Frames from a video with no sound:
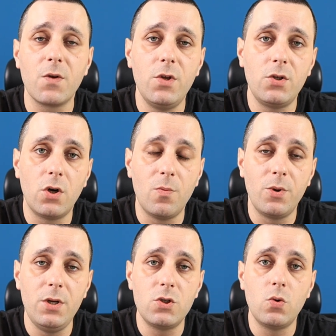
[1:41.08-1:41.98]
with
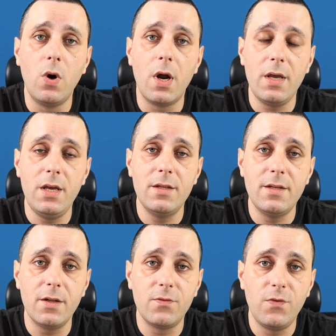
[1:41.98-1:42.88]
companies who are
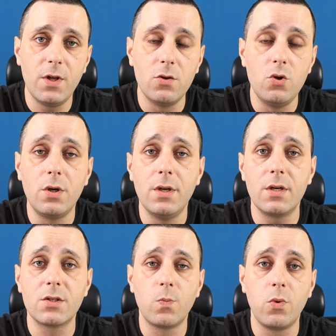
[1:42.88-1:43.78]
in that field. You can
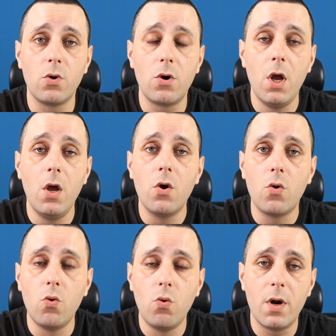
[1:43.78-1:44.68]
explore
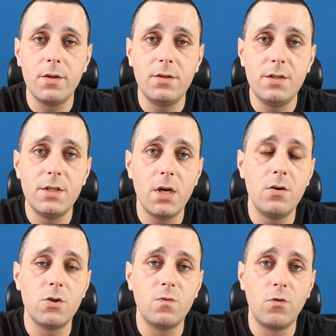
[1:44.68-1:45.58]
who are the
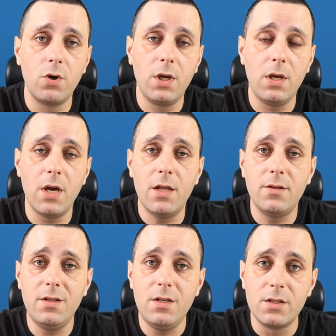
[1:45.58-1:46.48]
designers working
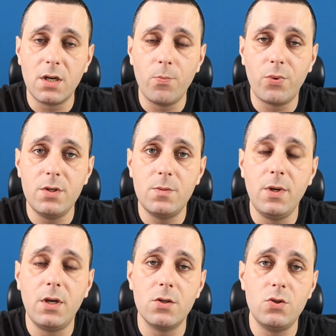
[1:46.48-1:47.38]
at these companies,
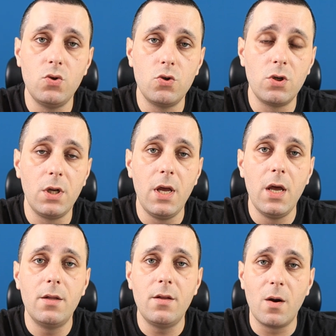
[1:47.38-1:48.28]
because usually
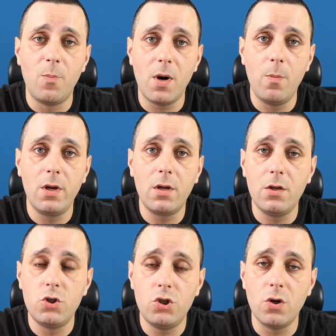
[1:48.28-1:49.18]
they are
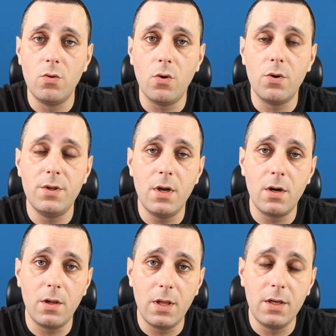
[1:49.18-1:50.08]
publicly shown on
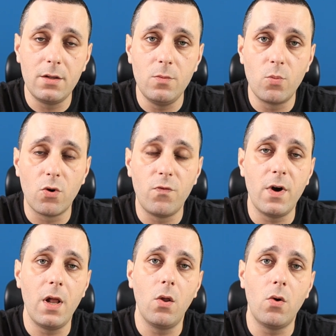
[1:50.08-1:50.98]
their LinkedIn
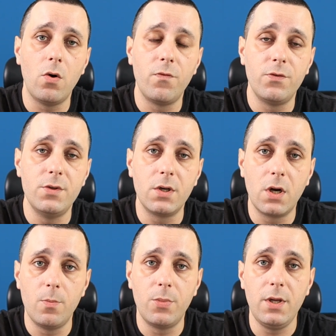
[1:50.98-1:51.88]
profile of the
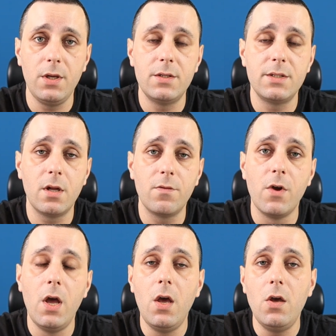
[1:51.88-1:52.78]
company itself.